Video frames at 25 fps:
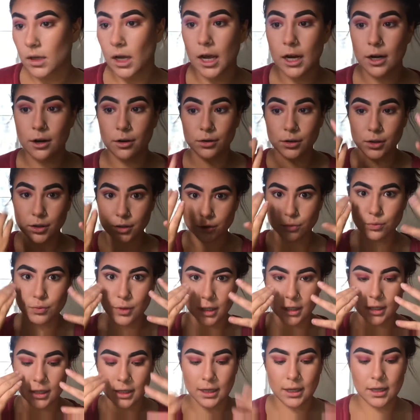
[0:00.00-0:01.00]
I know it looks
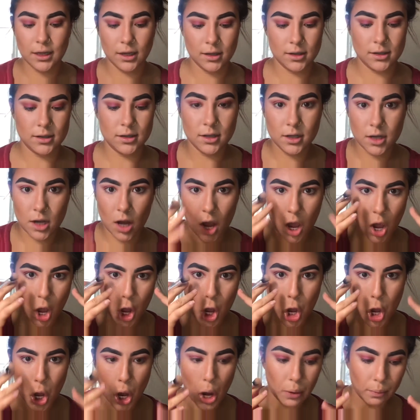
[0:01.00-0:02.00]
really
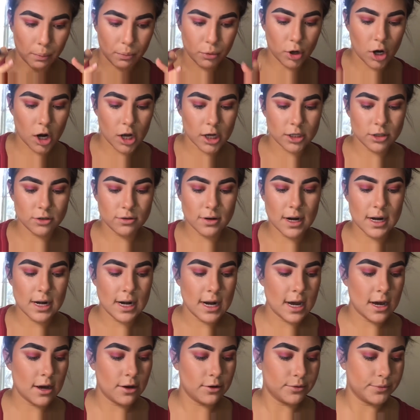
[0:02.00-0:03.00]
bronze right
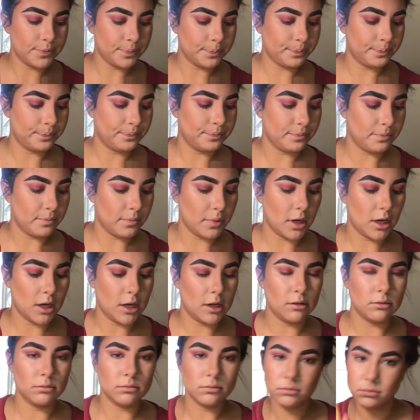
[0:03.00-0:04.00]
now,
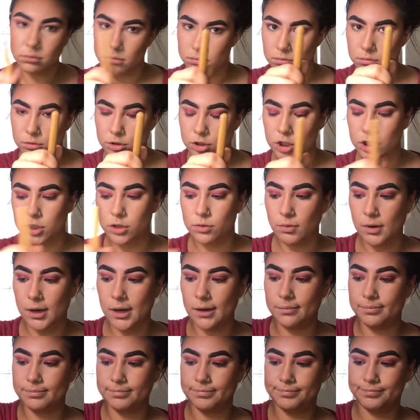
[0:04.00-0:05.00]
but just wait.